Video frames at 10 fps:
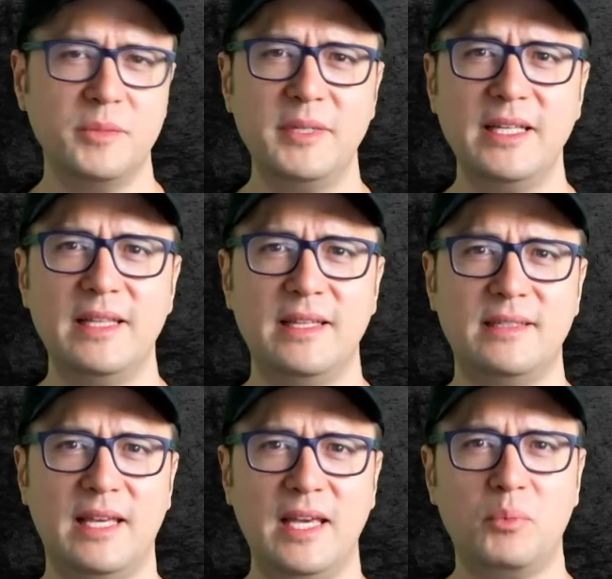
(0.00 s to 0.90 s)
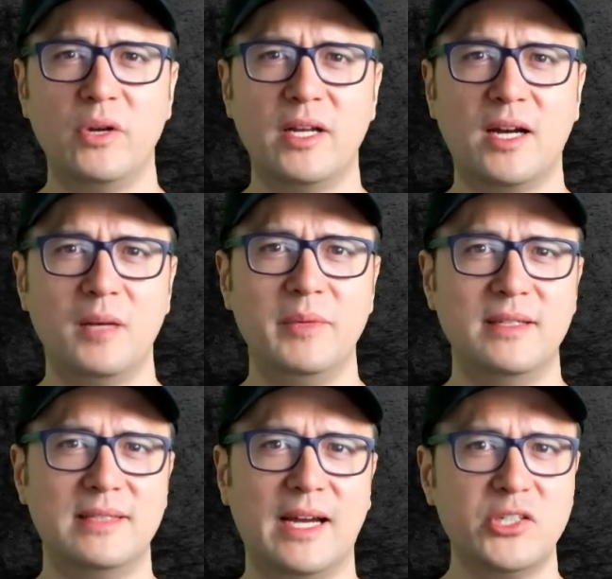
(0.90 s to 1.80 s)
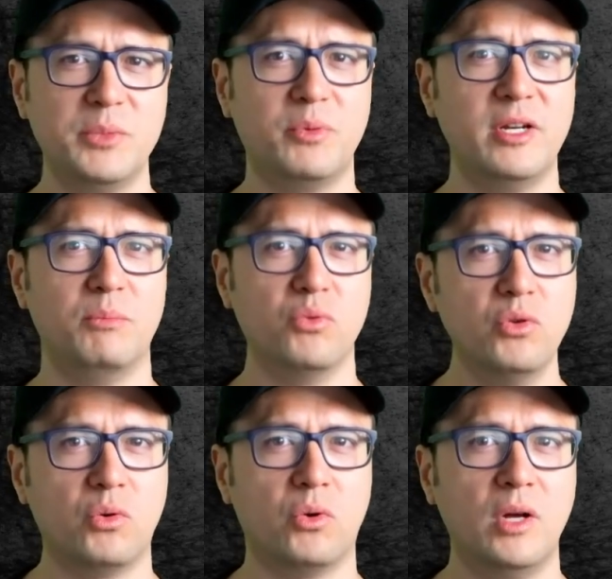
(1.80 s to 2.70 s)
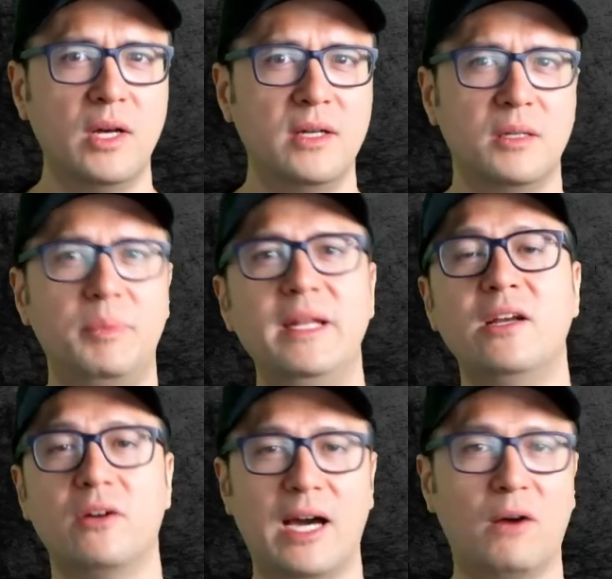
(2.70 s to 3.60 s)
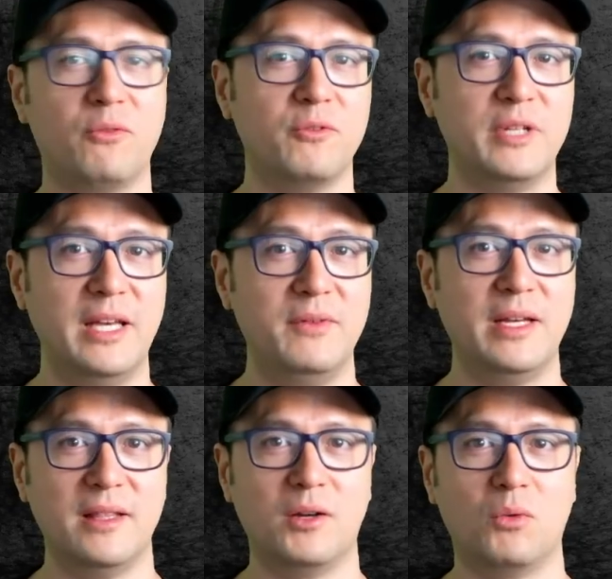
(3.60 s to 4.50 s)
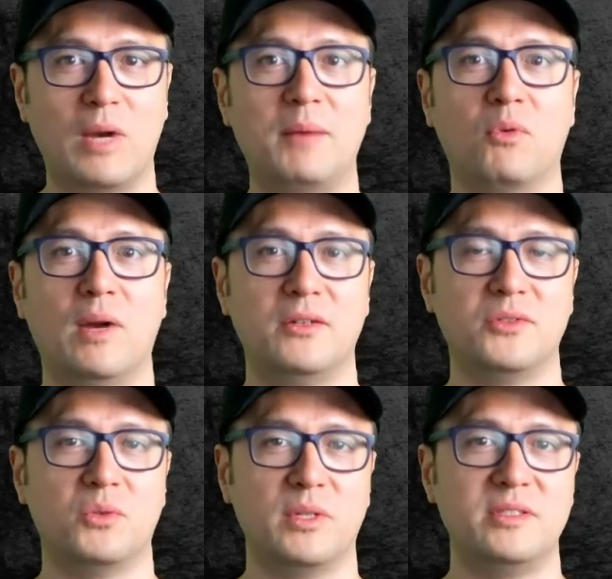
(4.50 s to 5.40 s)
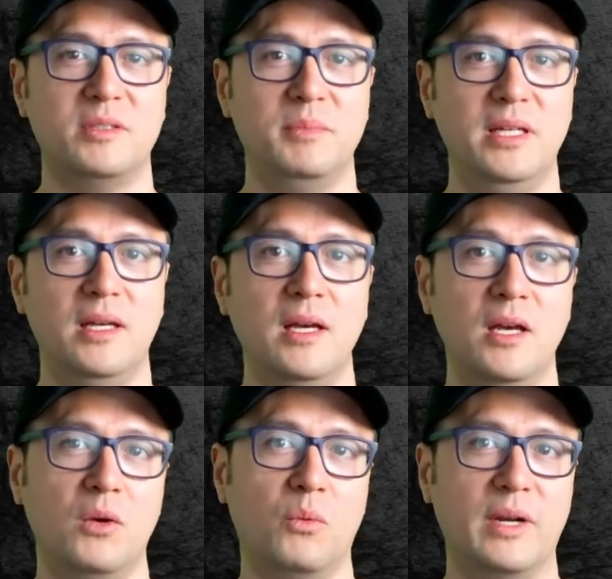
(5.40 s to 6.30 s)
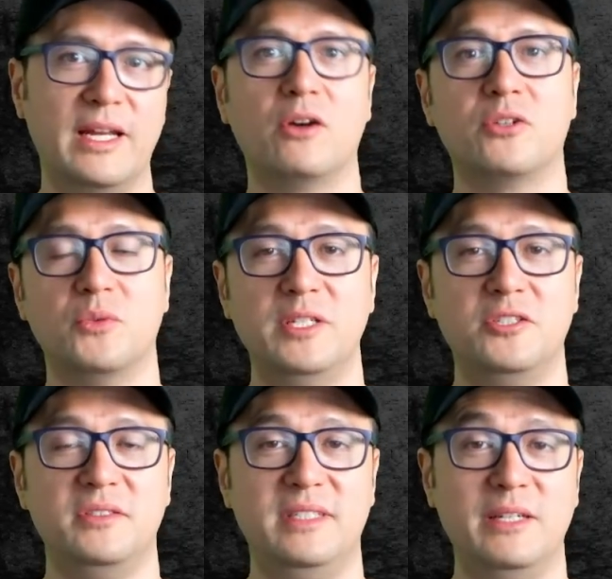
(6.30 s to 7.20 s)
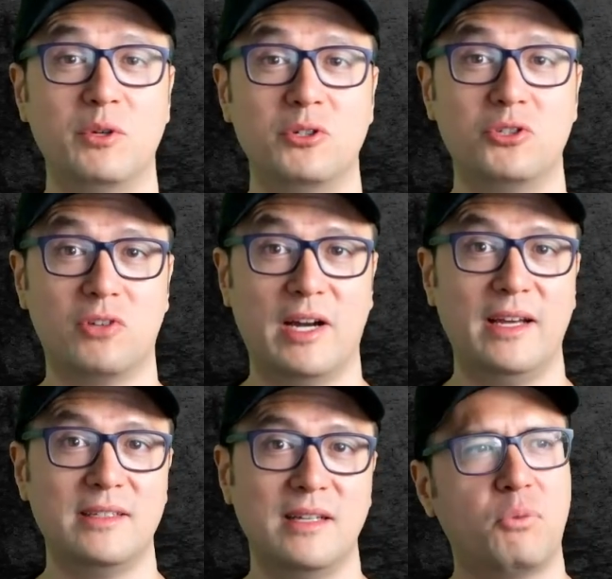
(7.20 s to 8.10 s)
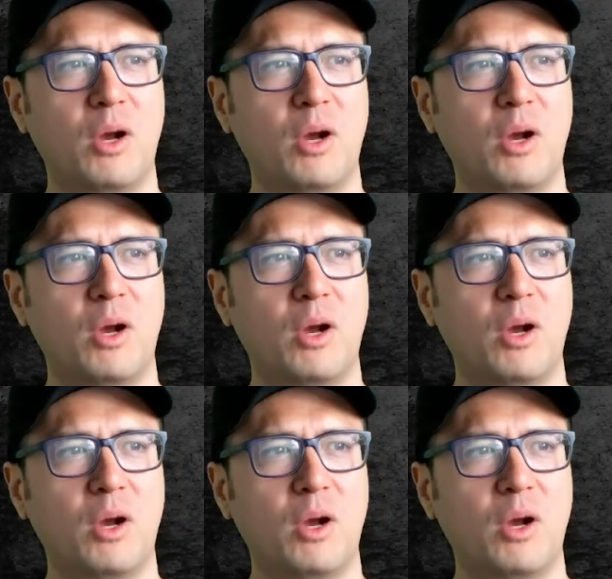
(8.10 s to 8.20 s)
Ultimately, this hit point economy is actually pretty brutal, depending on how forgiving the rabble-rouser wants to be when a character reaches 0 strikes.